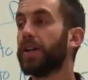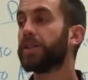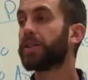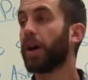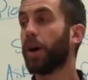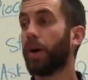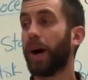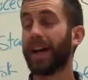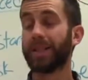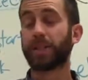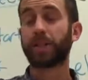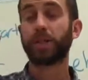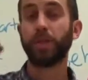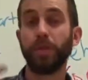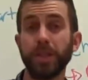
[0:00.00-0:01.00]
So as
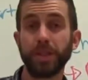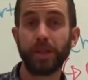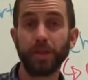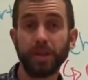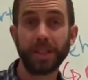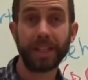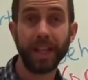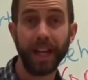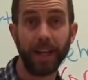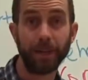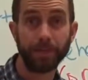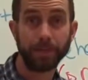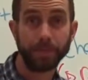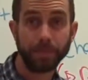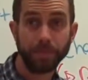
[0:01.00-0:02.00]
soon as you
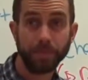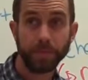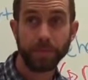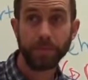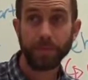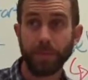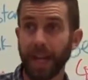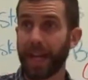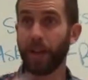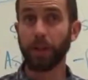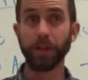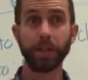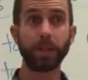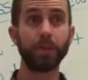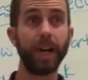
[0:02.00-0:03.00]
sit, I'll
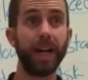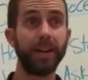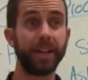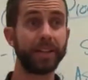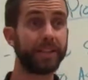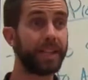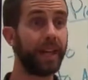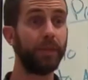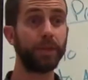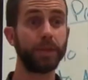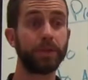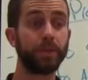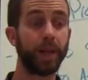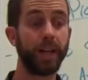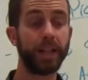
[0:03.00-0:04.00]
look around, I'll see
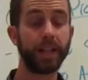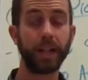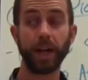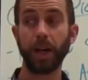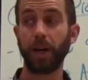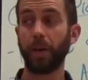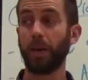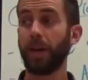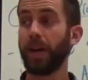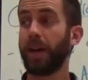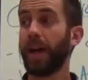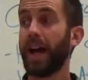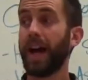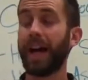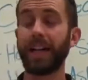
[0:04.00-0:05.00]
everyone's ready to go,
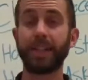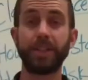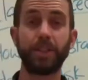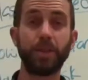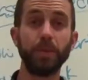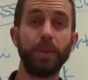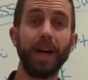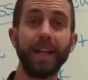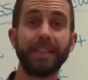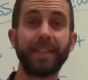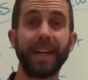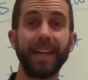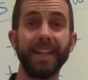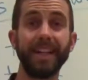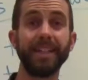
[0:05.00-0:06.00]
I could do my
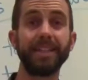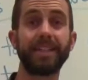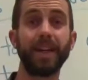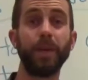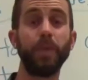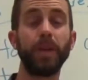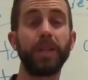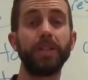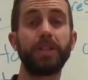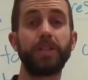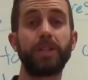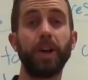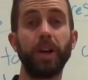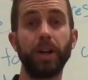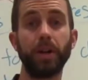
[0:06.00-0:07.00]
attendance, and we could
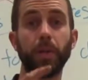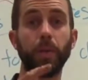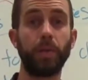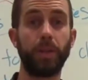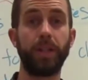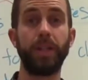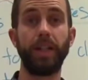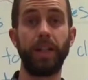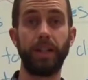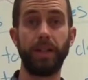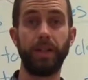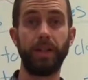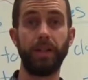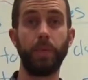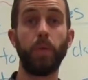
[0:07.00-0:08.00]
start working.
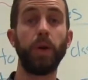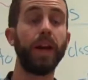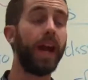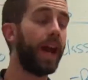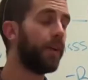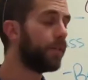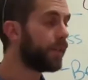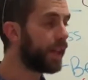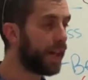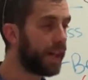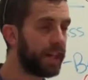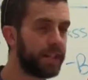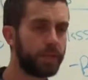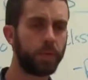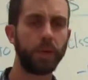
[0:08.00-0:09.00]
Whatever that
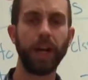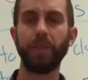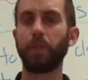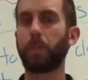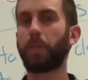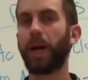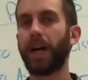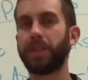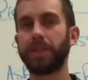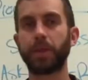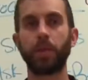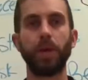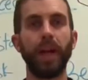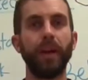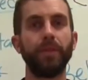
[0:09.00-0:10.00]
is, whatever project,
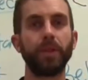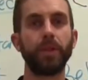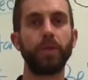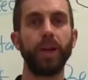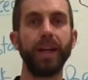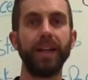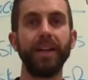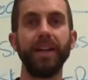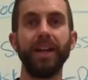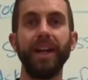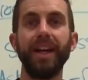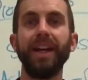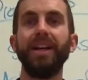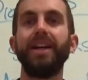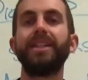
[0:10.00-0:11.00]
whatever grade,
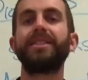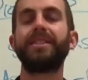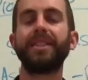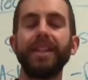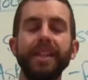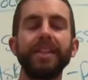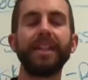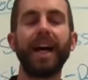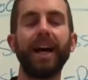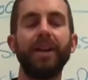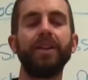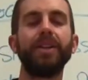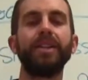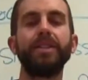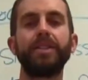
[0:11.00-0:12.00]
sitting
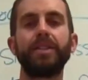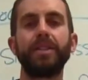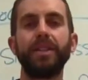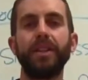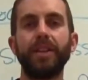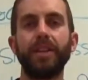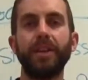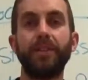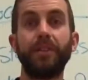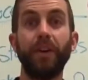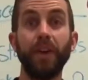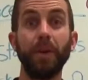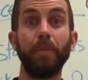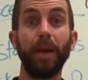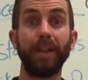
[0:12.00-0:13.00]
down is the
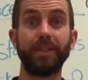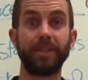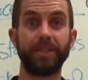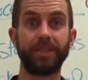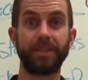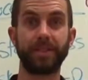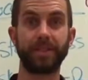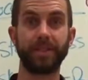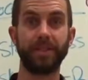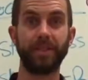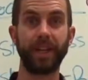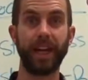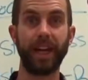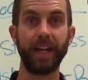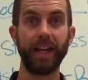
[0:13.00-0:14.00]
fundamentals,
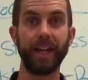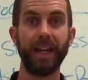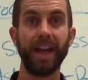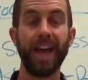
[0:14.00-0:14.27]
okay?